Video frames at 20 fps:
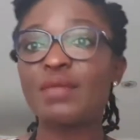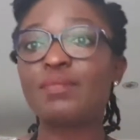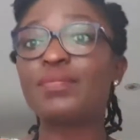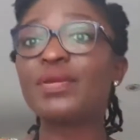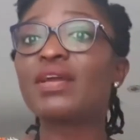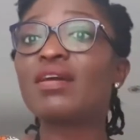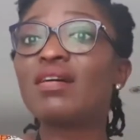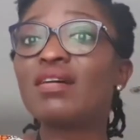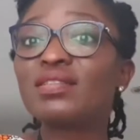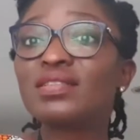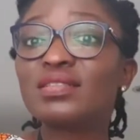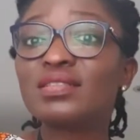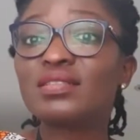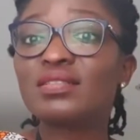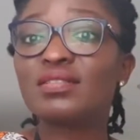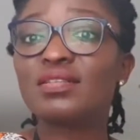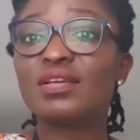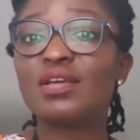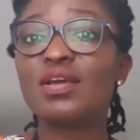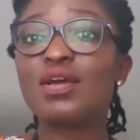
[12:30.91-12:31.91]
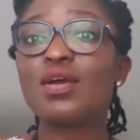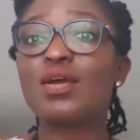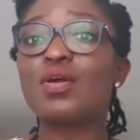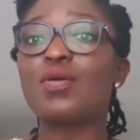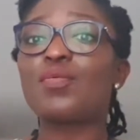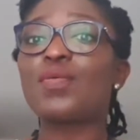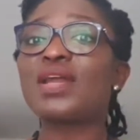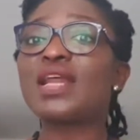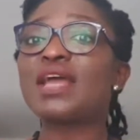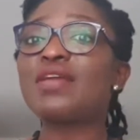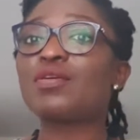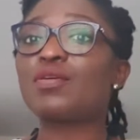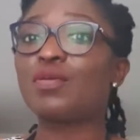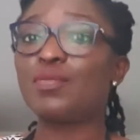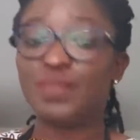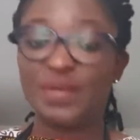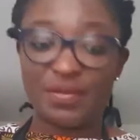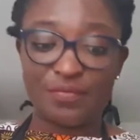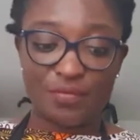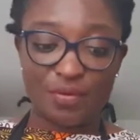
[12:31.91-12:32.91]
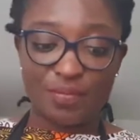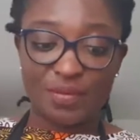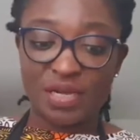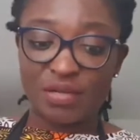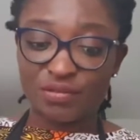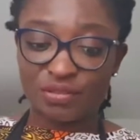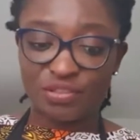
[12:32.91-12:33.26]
Because whether you complain from now